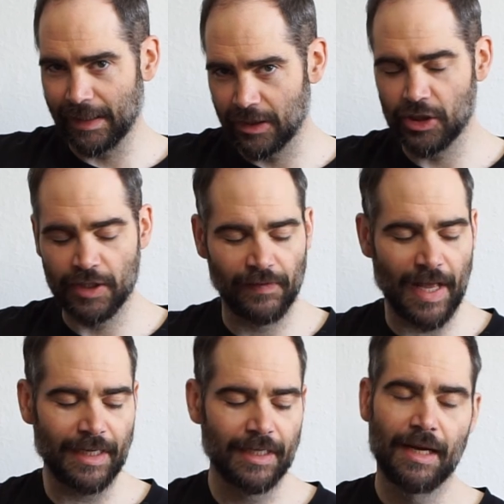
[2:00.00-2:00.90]
it in G
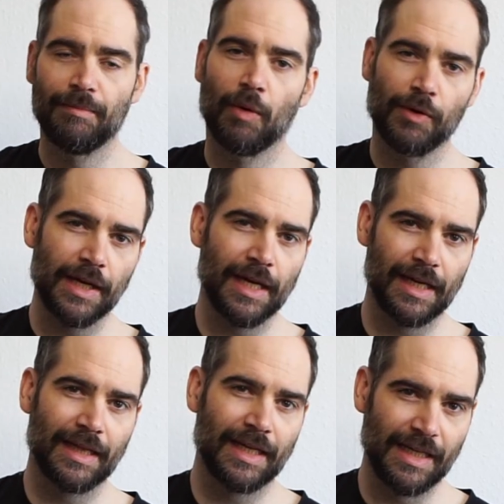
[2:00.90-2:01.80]
flat, but we're thinking
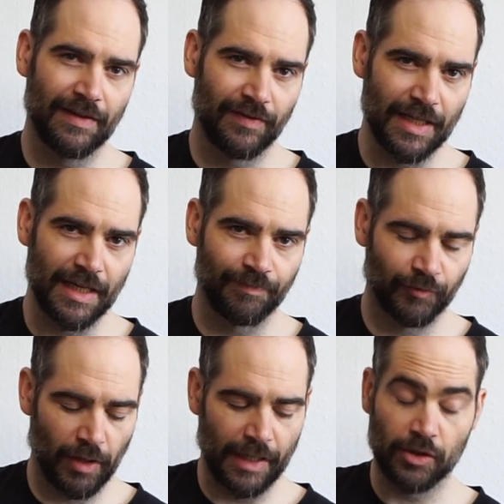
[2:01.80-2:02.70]
in the key of D,
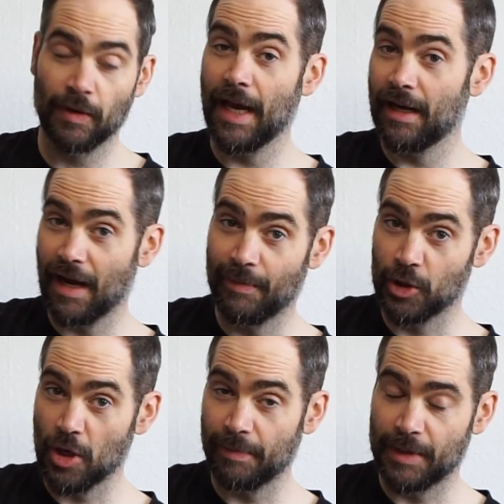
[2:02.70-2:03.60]
right? So again, I'm in
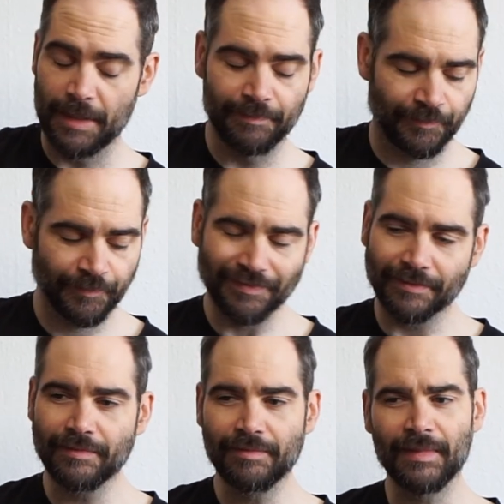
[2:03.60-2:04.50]
drop D.
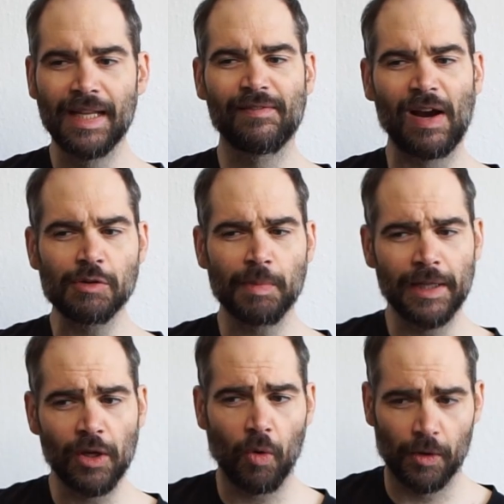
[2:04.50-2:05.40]
If I was
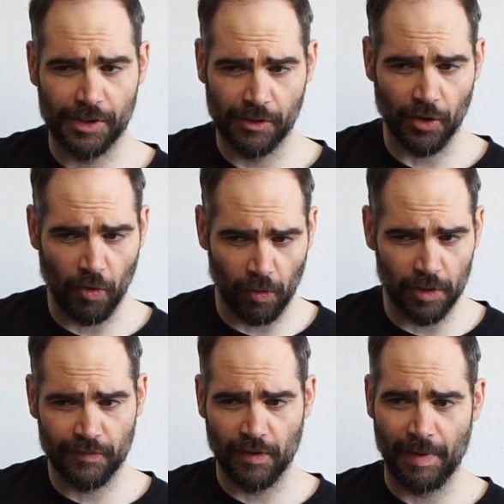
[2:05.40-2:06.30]
playing the chords here, the
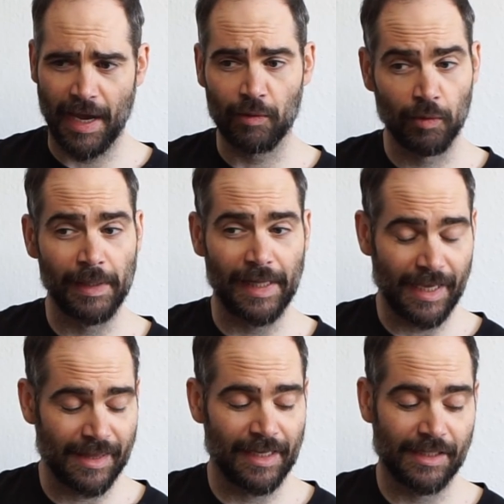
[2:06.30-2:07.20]
chords for a band would be
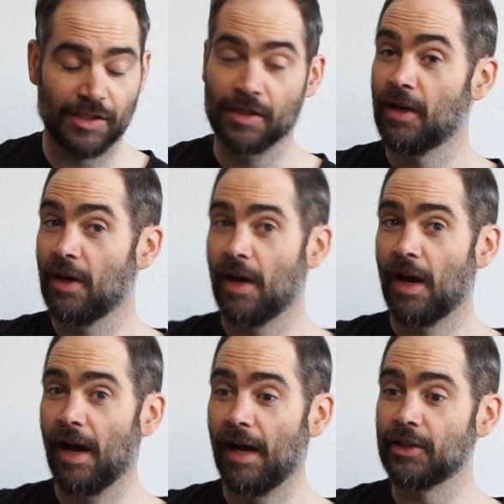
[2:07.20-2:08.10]
like this.
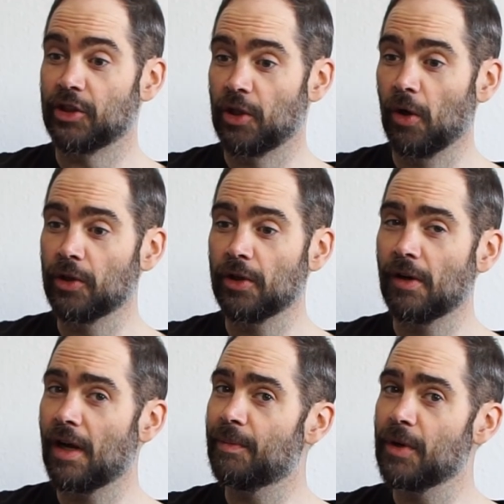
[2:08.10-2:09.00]
Shoulder
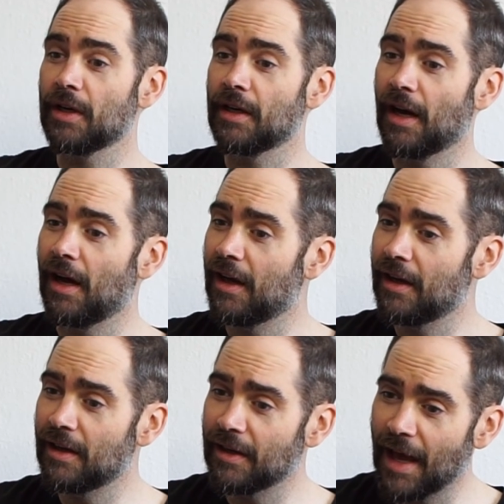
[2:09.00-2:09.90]
up your
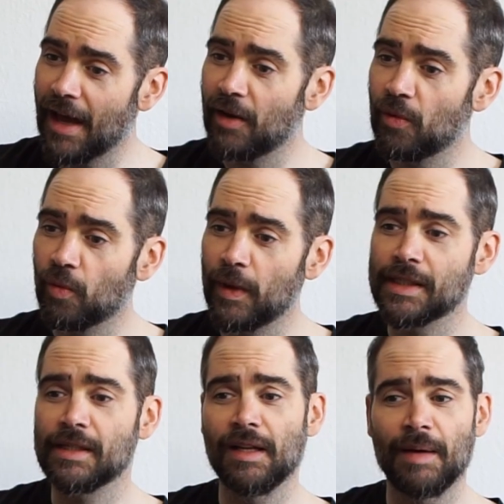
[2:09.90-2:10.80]
gun and
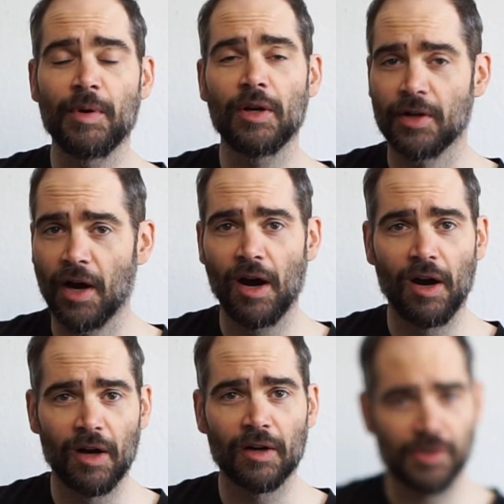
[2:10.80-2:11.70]
whistle up your
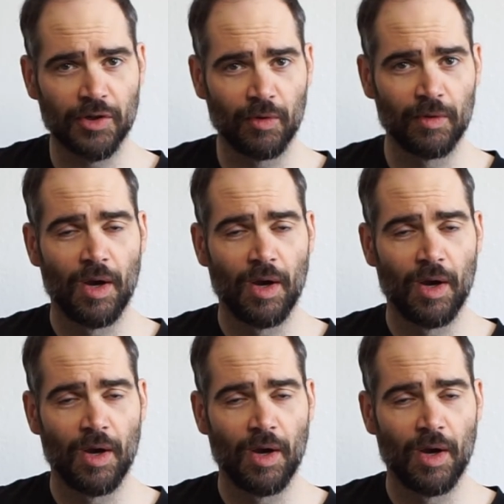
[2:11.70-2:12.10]
dog. So